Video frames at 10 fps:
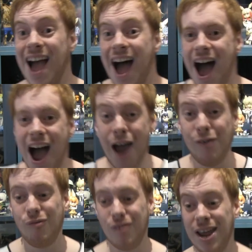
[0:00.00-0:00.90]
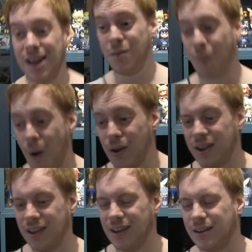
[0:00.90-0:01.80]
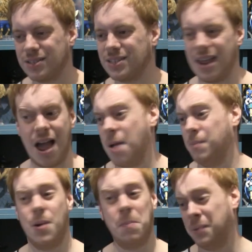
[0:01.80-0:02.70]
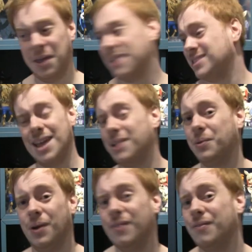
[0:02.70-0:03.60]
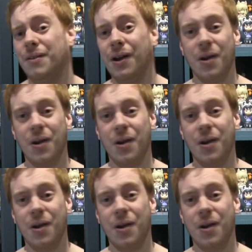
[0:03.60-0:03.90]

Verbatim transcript: I really want it, and I was just like, I'm not paying 10 quid for it.